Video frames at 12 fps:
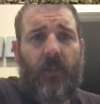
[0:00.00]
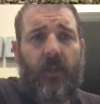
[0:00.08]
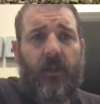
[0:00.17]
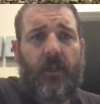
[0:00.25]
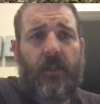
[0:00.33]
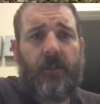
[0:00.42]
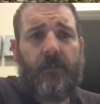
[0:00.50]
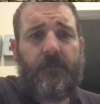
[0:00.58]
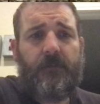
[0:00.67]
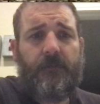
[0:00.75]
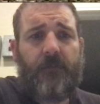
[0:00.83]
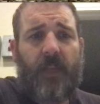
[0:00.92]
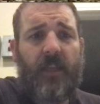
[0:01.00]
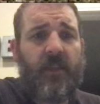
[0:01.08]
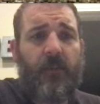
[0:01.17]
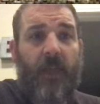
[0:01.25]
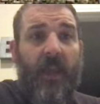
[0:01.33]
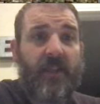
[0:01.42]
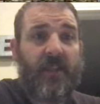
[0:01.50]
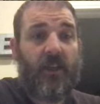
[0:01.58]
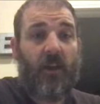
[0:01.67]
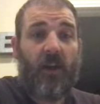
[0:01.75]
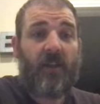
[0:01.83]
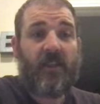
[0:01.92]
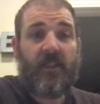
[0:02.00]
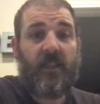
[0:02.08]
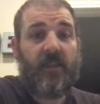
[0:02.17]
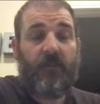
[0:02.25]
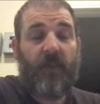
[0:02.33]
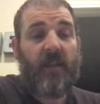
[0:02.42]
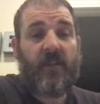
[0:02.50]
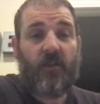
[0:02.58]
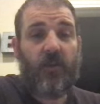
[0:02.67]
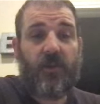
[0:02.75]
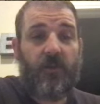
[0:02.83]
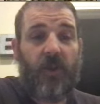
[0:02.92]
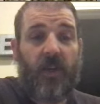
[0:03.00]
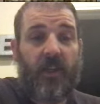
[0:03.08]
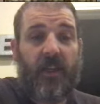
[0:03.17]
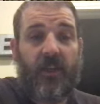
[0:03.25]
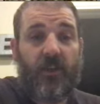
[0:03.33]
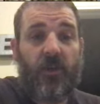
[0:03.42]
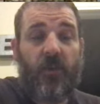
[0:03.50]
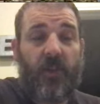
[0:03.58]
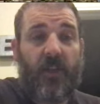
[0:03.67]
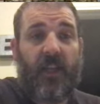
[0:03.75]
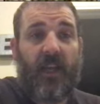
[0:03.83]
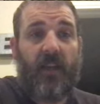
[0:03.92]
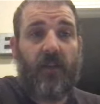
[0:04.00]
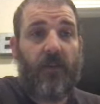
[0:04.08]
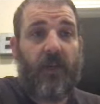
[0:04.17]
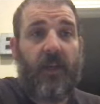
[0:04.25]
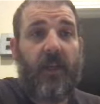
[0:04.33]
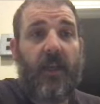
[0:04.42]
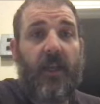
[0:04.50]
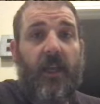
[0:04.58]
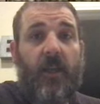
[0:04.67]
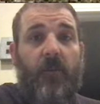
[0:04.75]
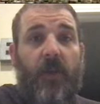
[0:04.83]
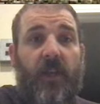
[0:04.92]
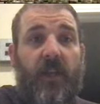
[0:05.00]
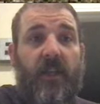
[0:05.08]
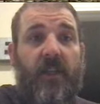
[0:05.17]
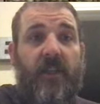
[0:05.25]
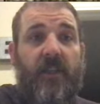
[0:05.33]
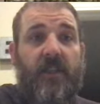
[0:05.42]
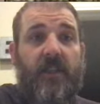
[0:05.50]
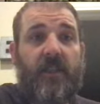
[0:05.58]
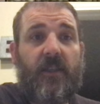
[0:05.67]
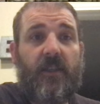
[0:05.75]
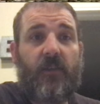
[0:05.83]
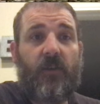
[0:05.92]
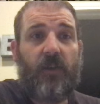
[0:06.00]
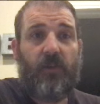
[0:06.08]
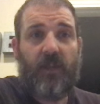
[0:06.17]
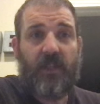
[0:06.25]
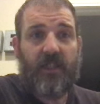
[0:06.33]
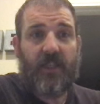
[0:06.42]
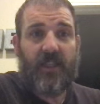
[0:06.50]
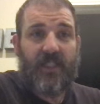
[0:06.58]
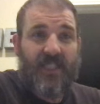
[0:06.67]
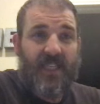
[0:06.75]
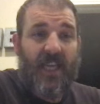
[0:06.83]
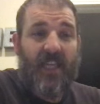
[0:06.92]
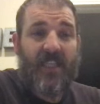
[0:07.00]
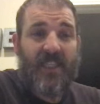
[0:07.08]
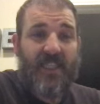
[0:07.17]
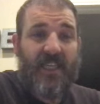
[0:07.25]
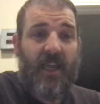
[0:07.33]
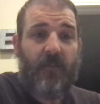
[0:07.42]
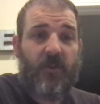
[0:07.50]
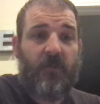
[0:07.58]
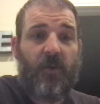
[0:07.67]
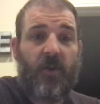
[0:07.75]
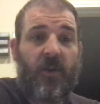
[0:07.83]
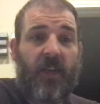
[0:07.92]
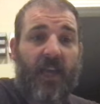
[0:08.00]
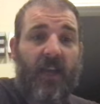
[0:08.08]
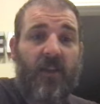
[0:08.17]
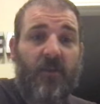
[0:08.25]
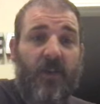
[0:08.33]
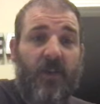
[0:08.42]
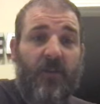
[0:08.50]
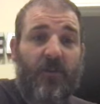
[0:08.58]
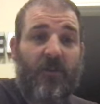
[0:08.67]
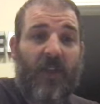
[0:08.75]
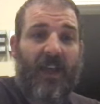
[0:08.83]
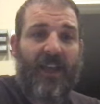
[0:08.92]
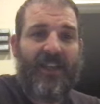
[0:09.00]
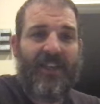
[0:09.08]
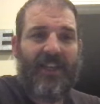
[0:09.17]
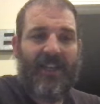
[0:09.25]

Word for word: Um, it's amazing. Honestly, it's amazing what your body can do with a calorie because uh, what what is that? That's 10 steps per calorie of fat.